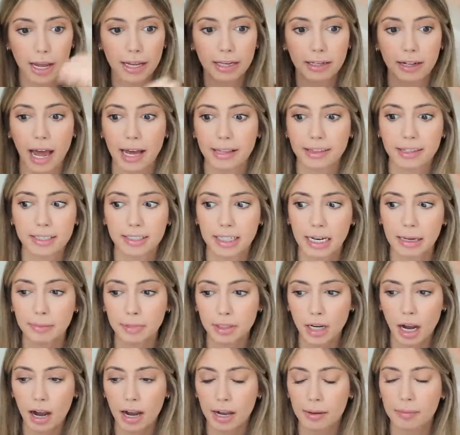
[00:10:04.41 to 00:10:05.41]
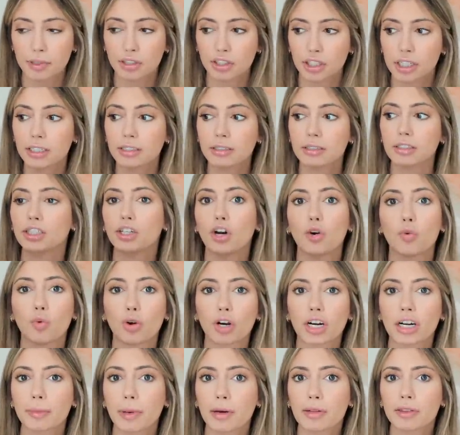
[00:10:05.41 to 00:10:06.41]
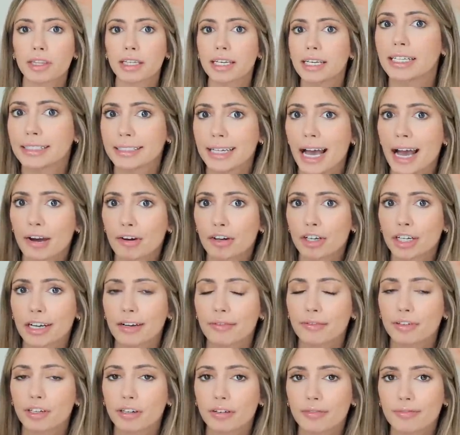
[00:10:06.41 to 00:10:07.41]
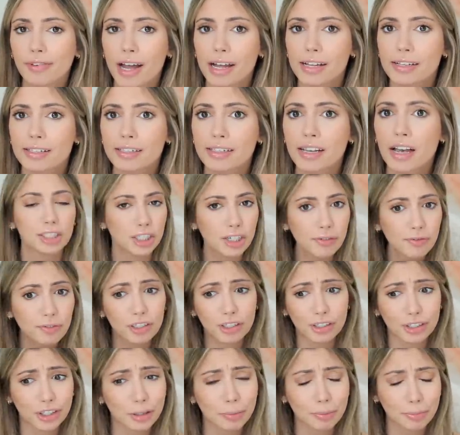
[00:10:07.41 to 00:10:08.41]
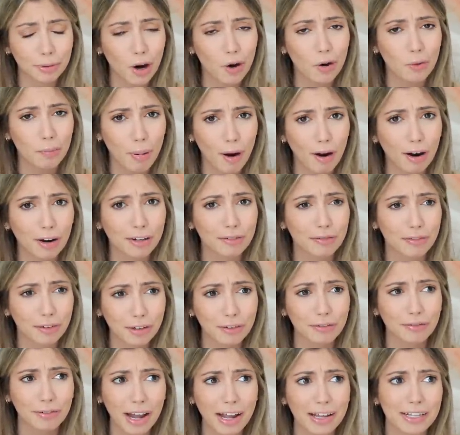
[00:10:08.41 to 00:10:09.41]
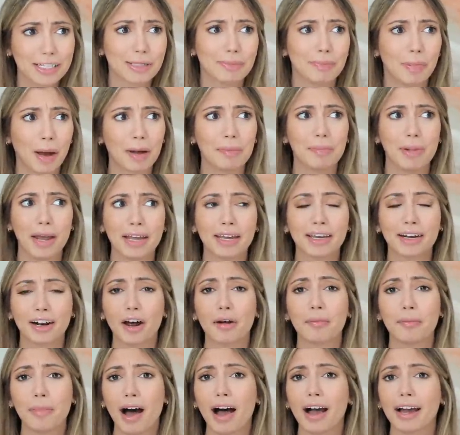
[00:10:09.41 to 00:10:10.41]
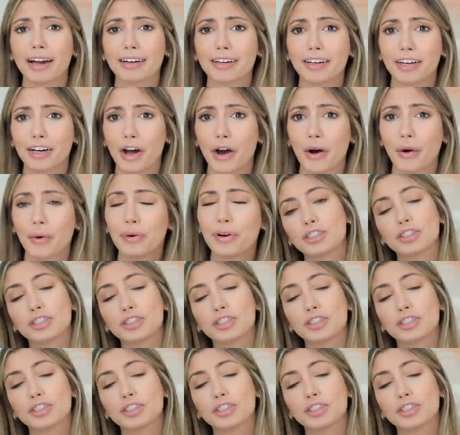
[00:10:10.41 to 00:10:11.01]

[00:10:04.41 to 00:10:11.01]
And at the same time, she's, you know, worried about the integrity of her fence. She for sure broke part of her fence by banging on mine, you know?